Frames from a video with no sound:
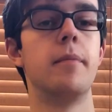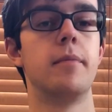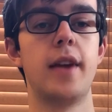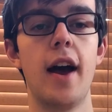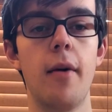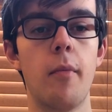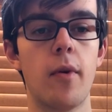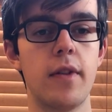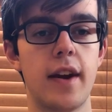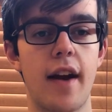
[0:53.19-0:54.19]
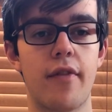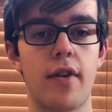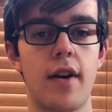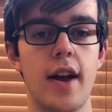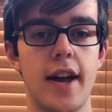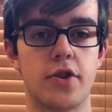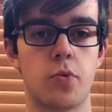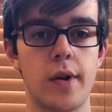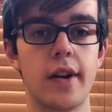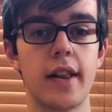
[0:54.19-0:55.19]
Now more than ever, it's
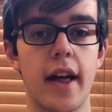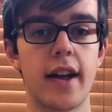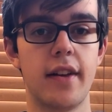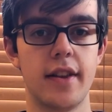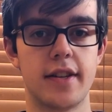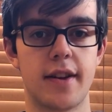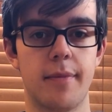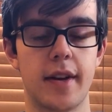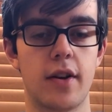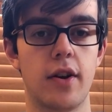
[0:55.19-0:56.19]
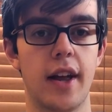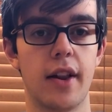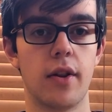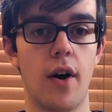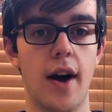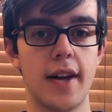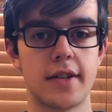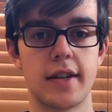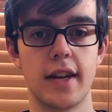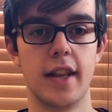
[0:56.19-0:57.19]
really likely that something could get
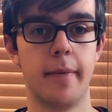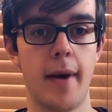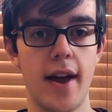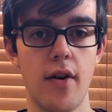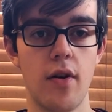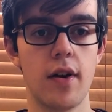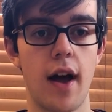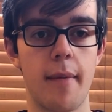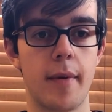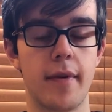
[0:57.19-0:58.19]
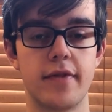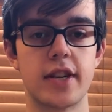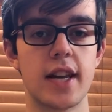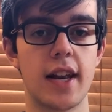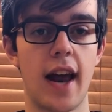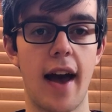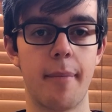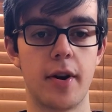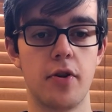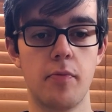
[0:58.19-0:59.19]
lost in the mail. I mean, we've seen it
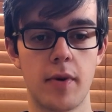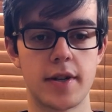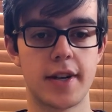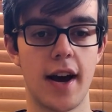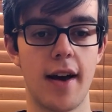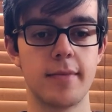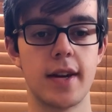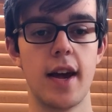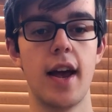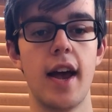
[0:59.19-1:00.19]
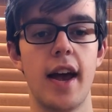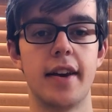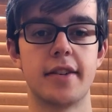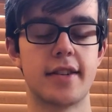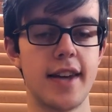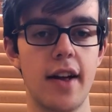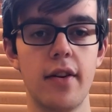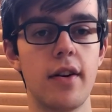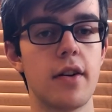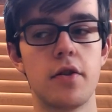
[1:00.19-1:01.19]
happen numerous times. And as a
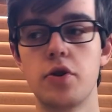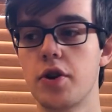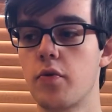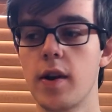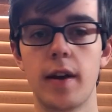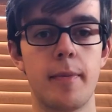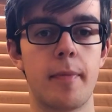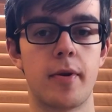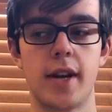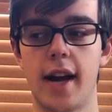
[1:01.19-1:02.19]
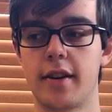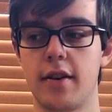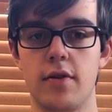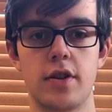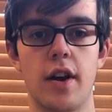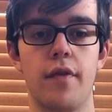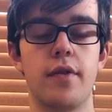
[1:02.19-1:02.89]
seller, you should really be protecting yourself.